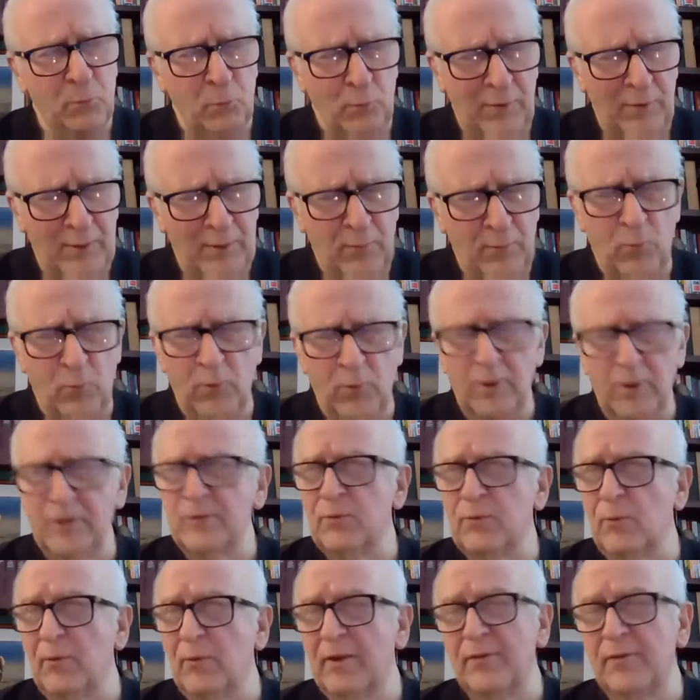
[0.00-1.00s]
we
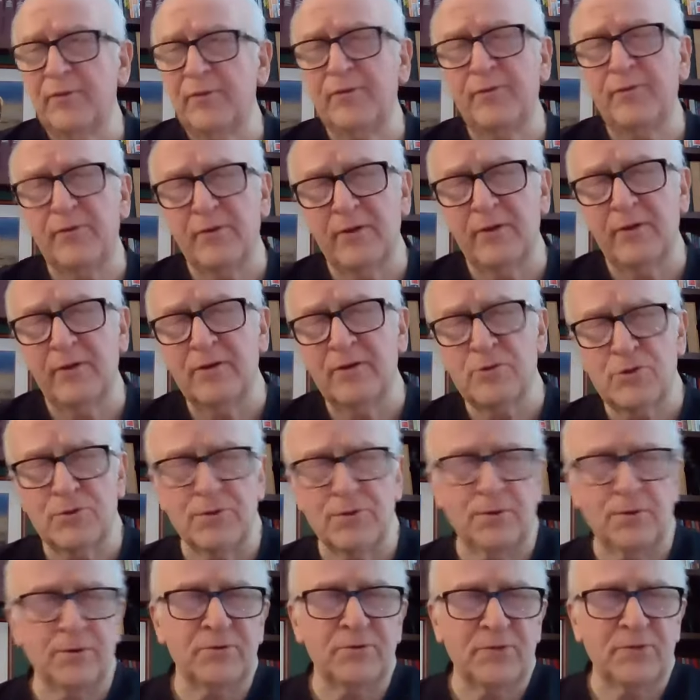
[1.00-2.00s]
worked with to
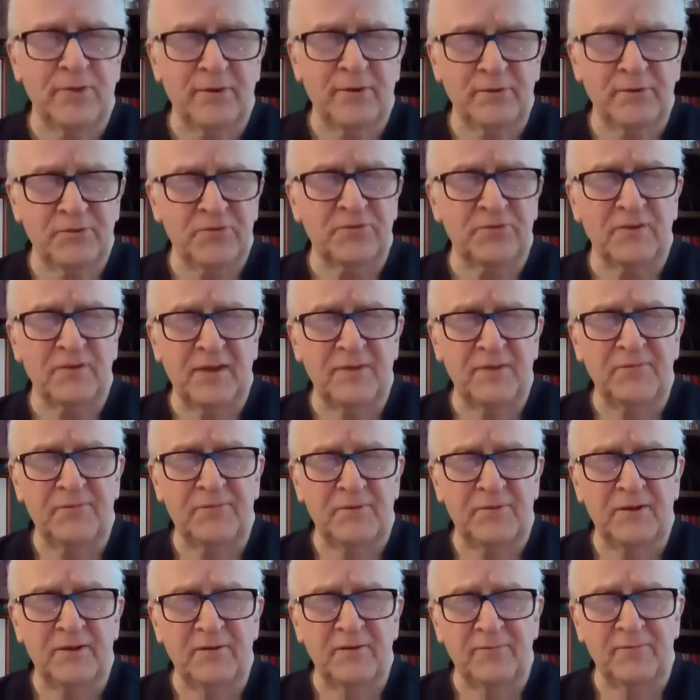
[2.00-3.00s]
ensure the
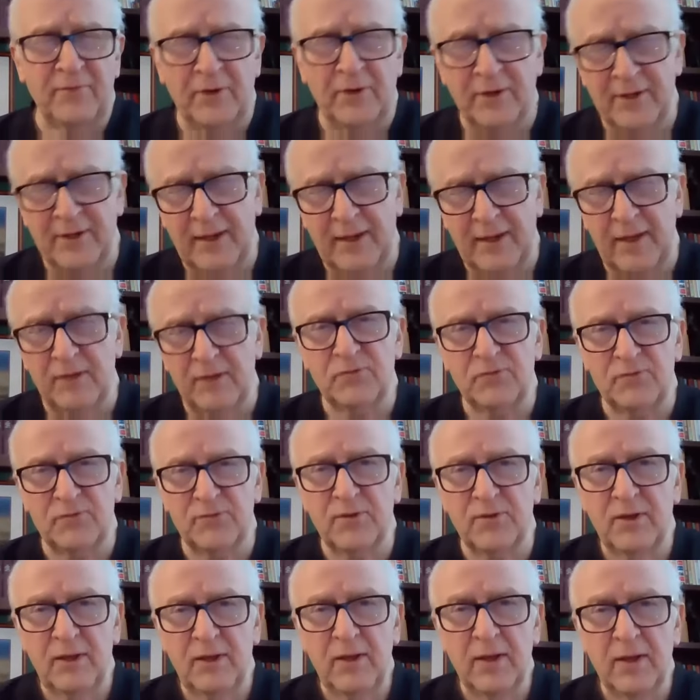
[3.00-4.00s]
safety of our guests